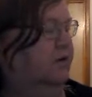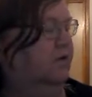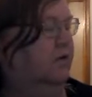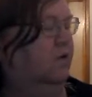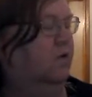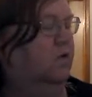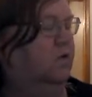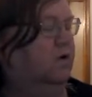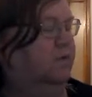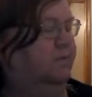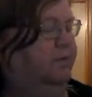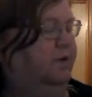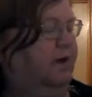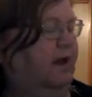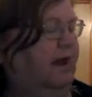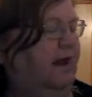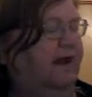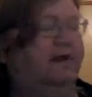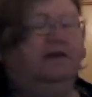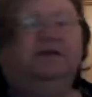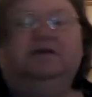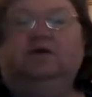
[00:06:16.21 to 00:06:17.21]
or a
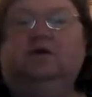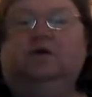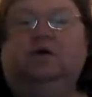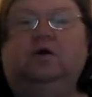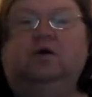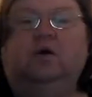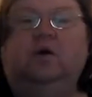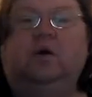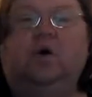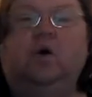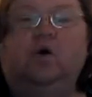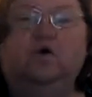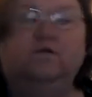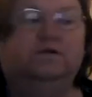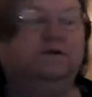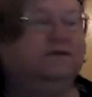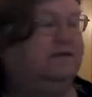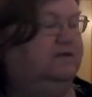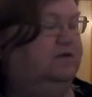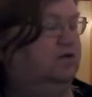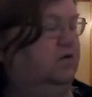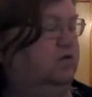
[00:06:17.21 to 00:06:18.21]
plane, or a
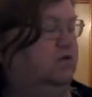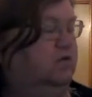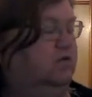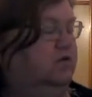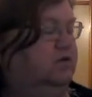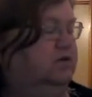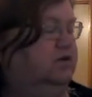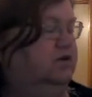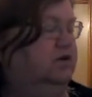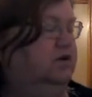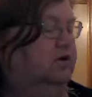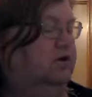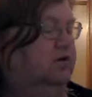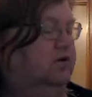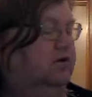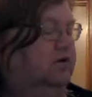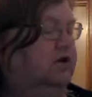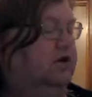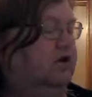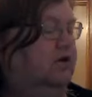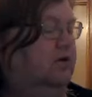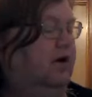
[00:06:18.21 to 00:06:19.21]
snort.
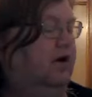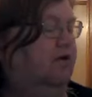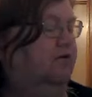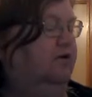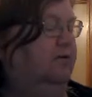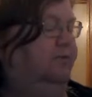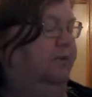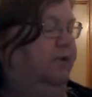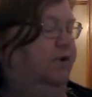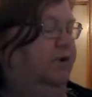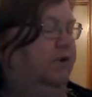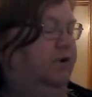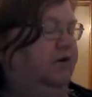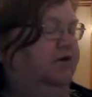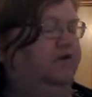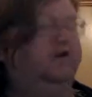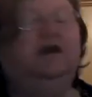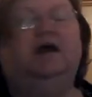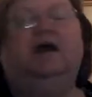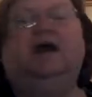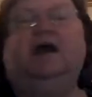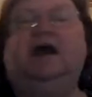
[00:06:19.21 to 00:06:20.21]
You are a
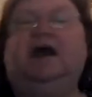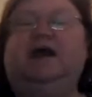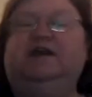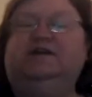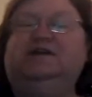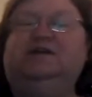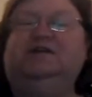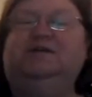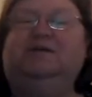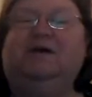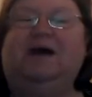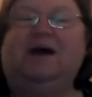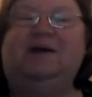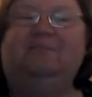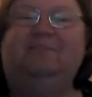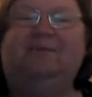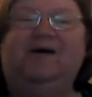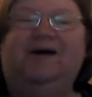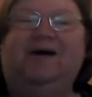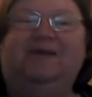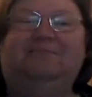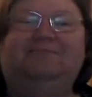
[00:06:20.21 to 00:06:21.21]
bird, and you are
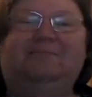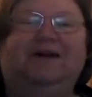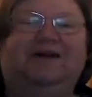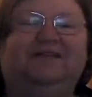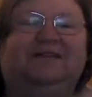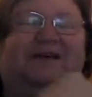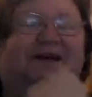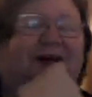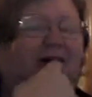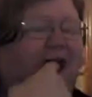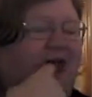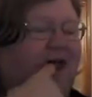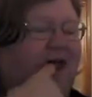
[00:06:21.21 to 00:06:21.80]
my mother.